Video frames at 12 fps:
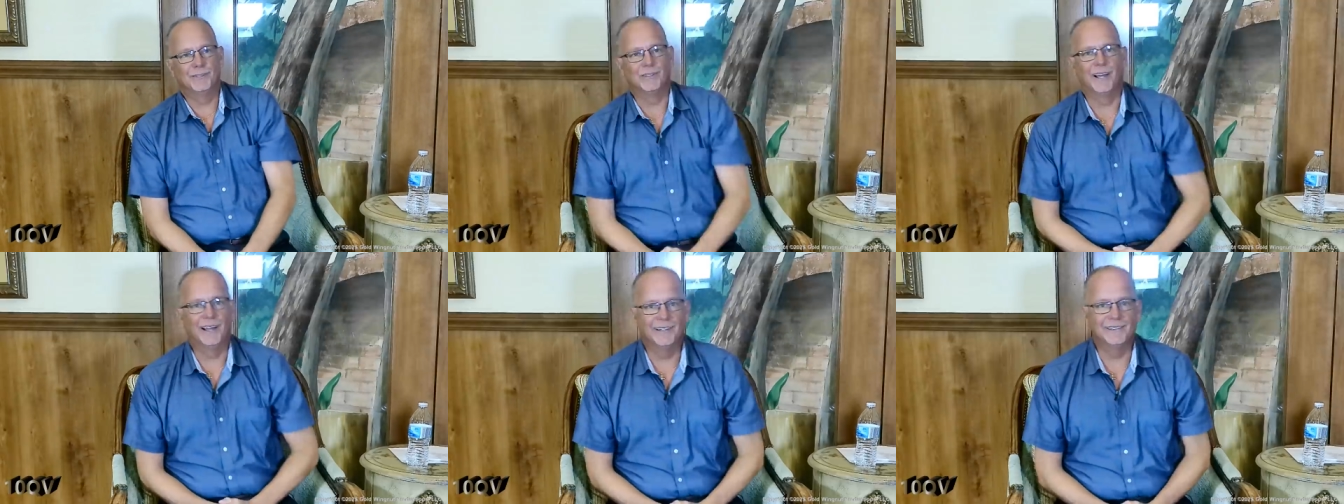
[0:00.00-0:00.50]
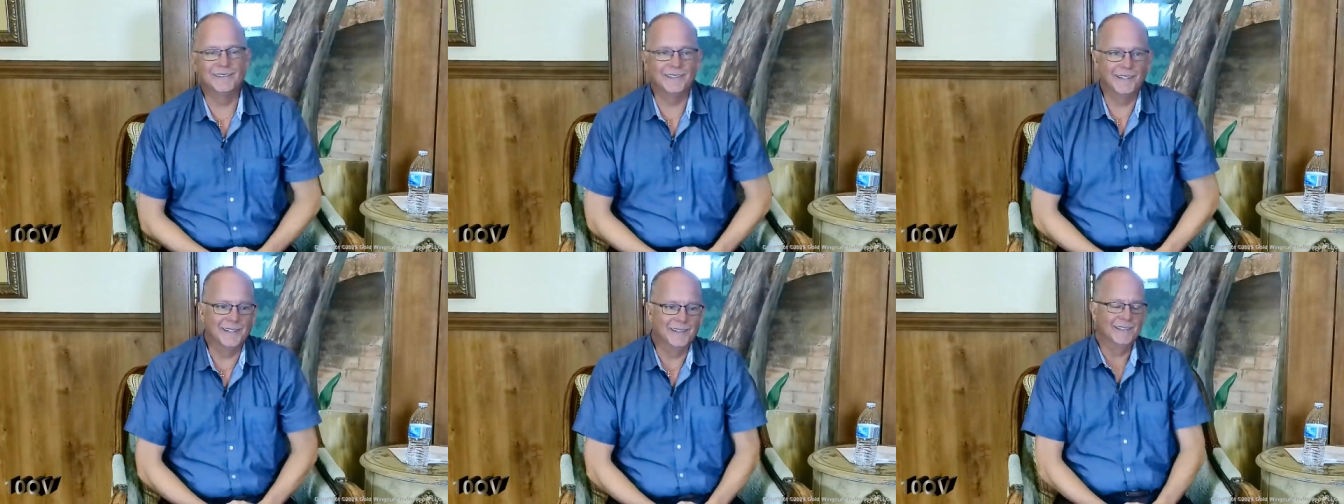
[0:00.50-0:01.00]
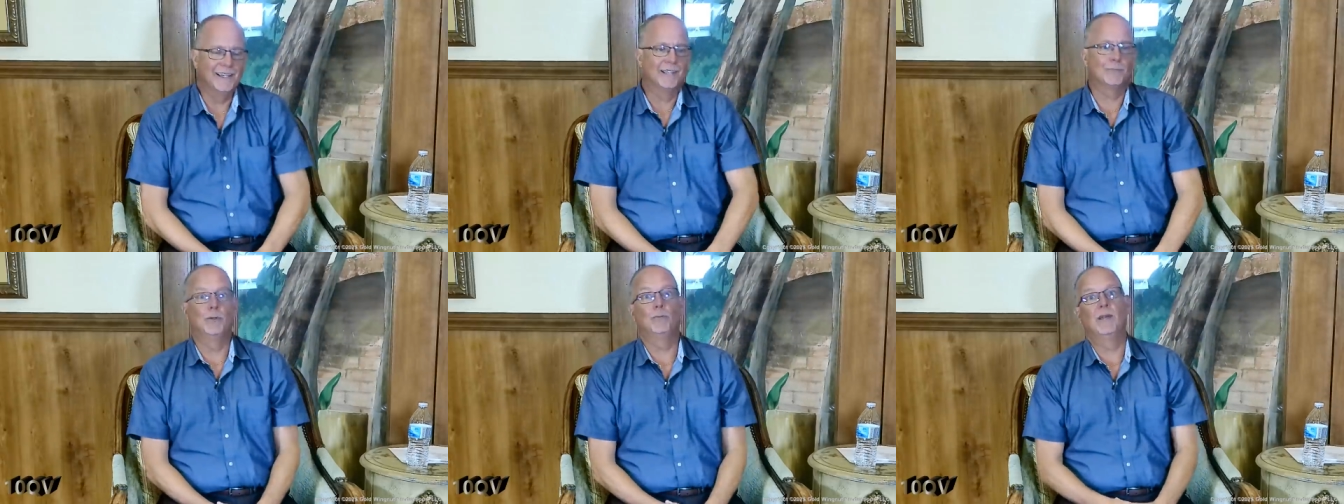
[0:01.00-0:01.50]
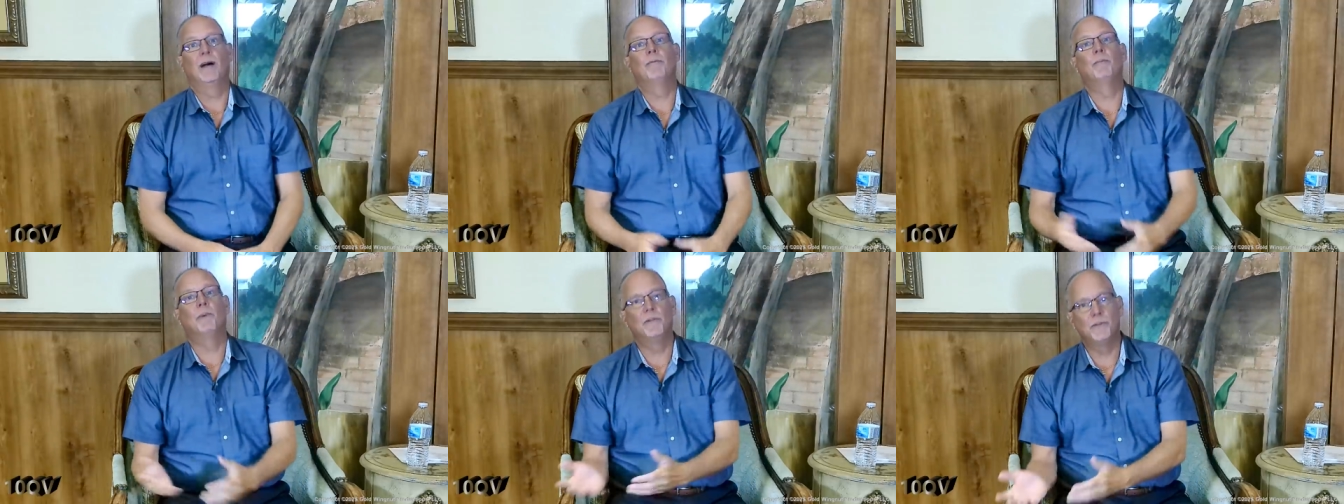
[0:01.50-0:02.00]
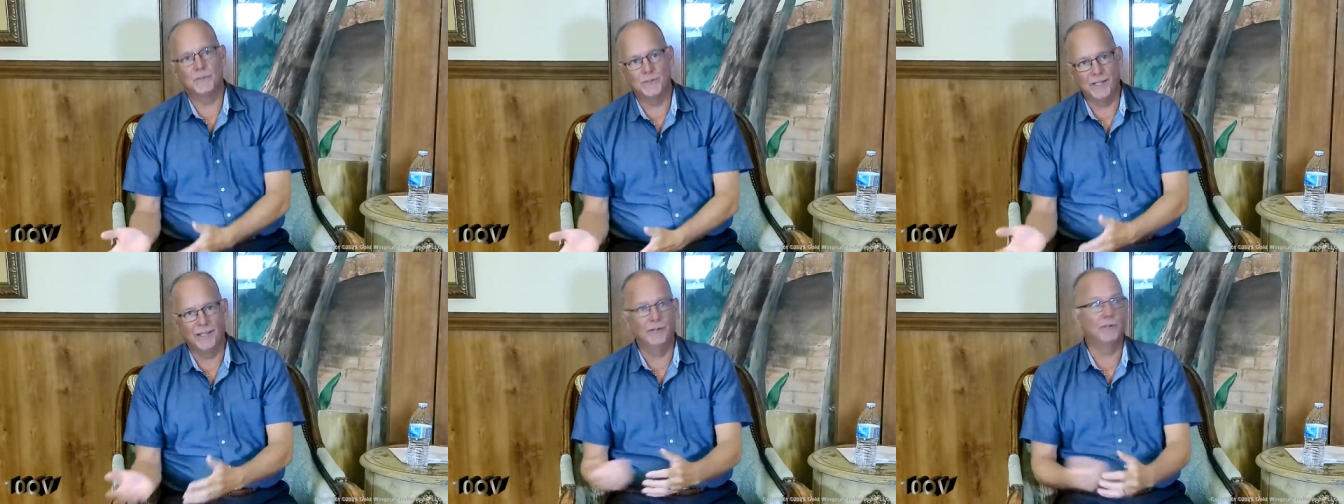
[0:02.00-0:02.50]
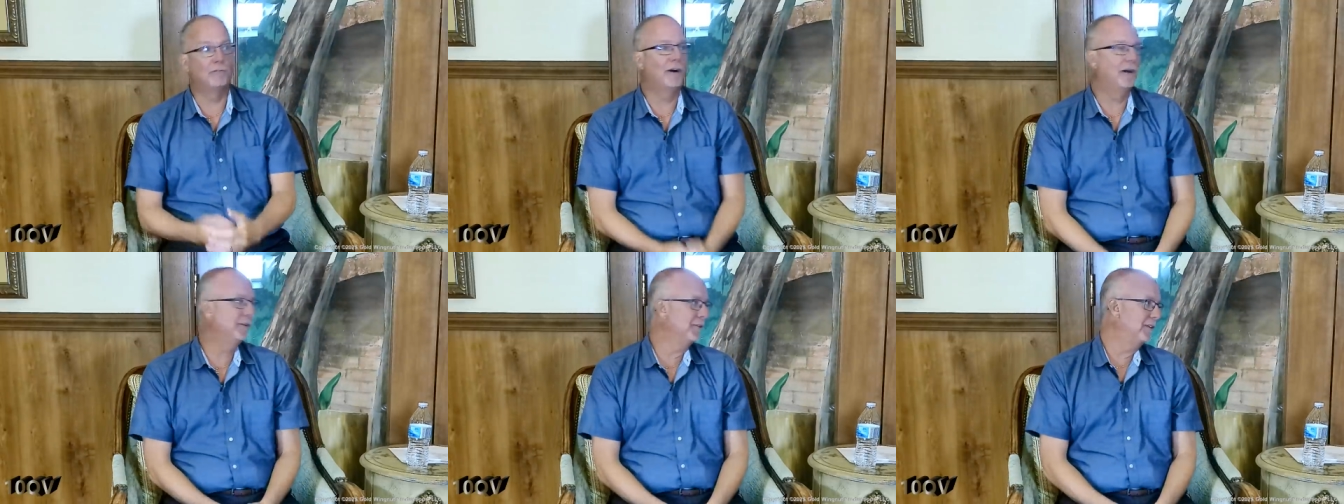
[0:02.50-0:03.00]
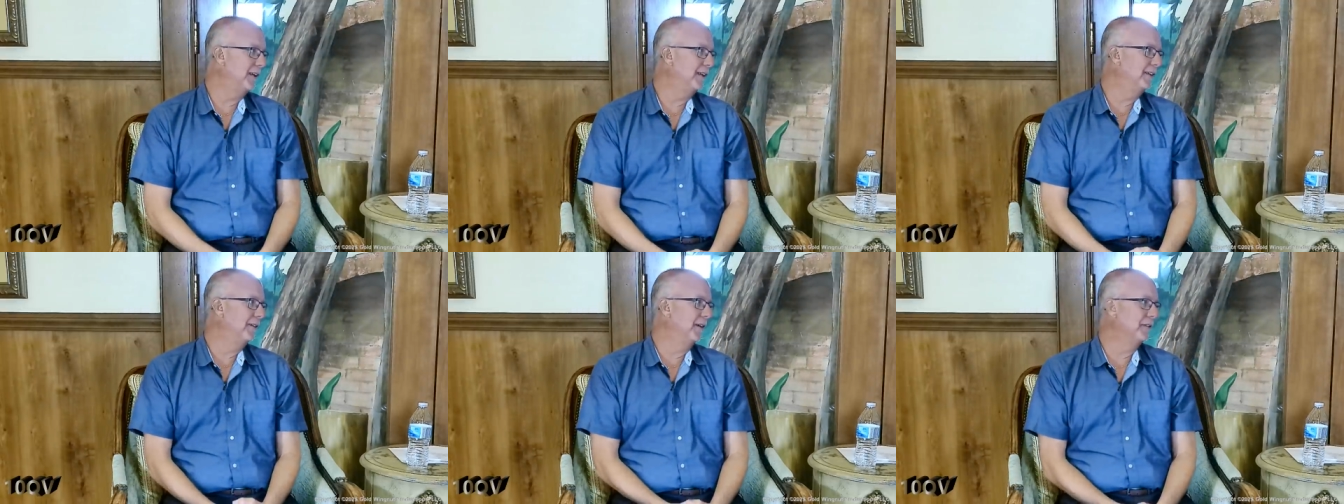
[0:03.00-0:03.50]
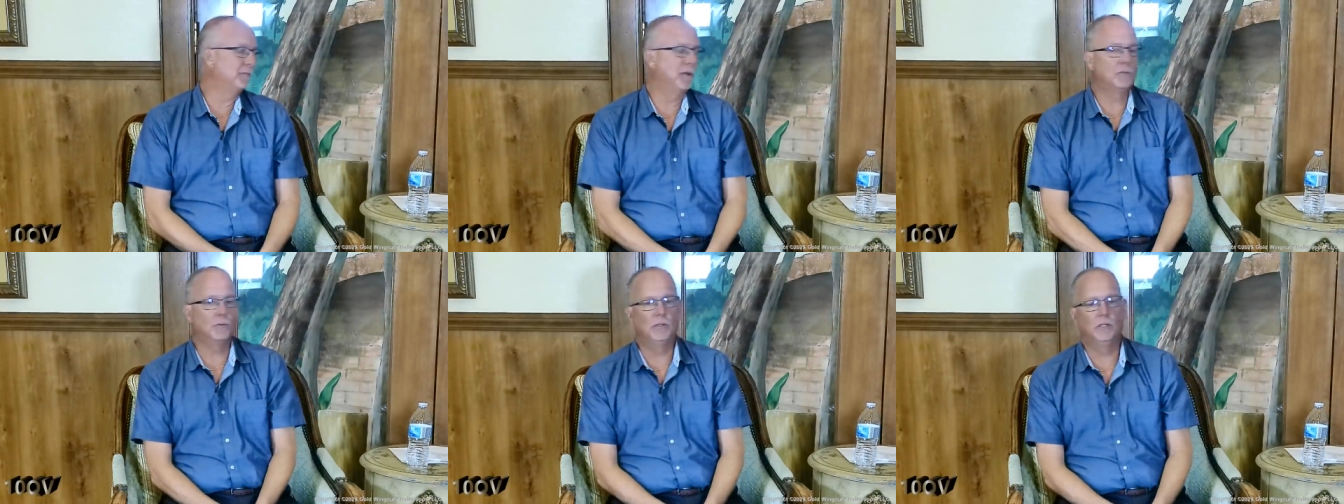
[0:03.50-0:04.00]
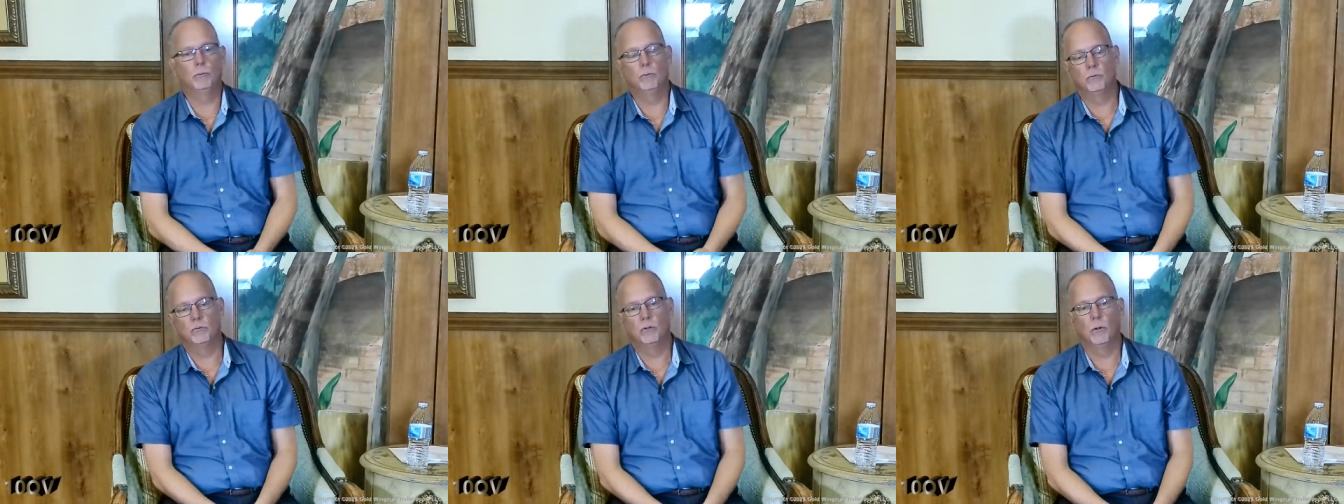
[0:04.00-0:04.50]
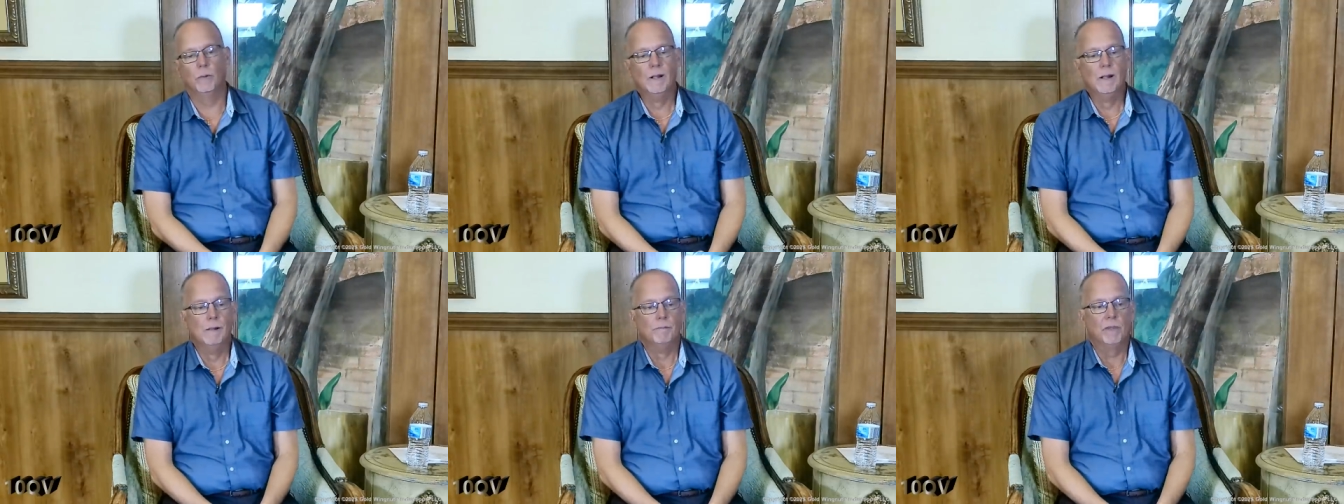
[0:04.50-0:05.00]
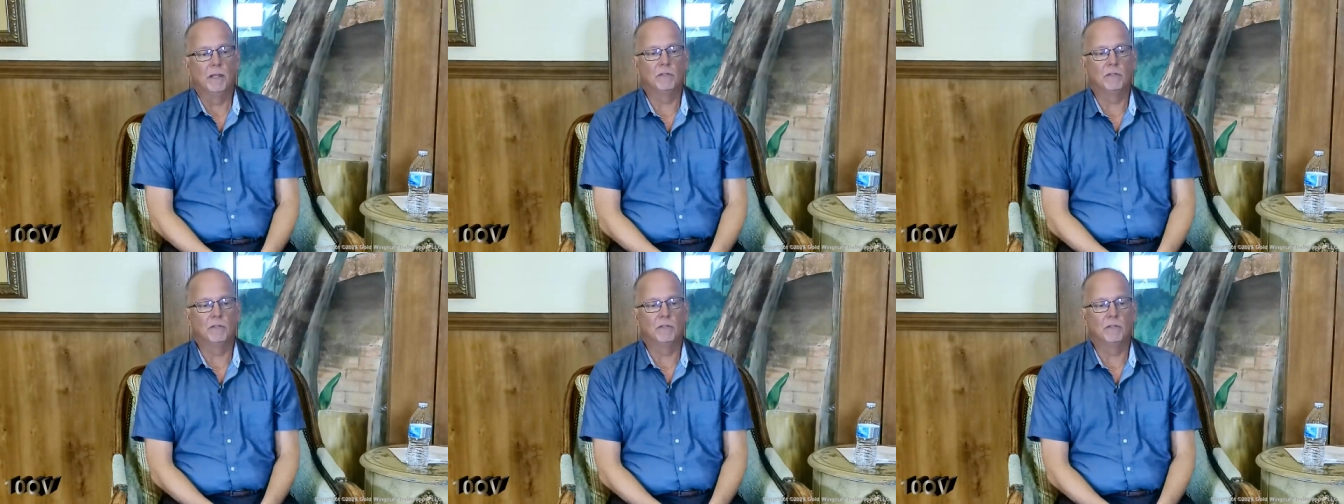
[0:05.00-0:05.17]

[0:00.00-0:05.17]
Lines last week. We have a Mother's Day or Father's Day specialty cruise. So it's